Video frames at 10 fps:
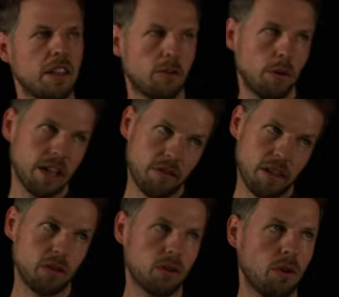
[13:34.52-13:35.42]
if we take
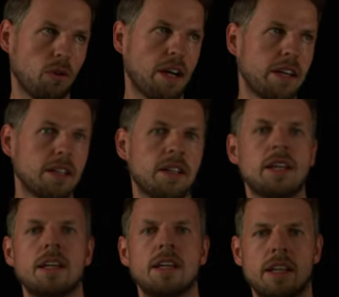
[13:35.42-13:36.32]
values to the right
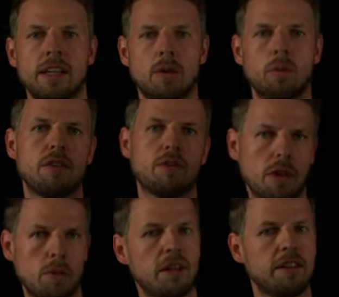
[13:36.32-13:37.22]
that we have to
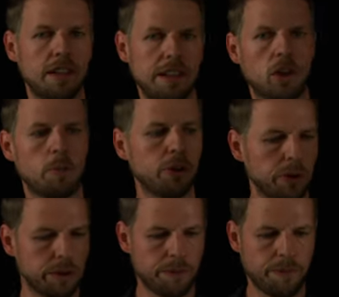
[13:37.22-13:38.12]
implicitly compute.
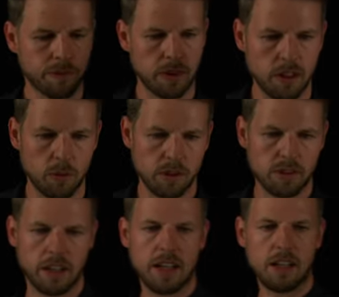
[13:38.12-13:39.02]
This was the case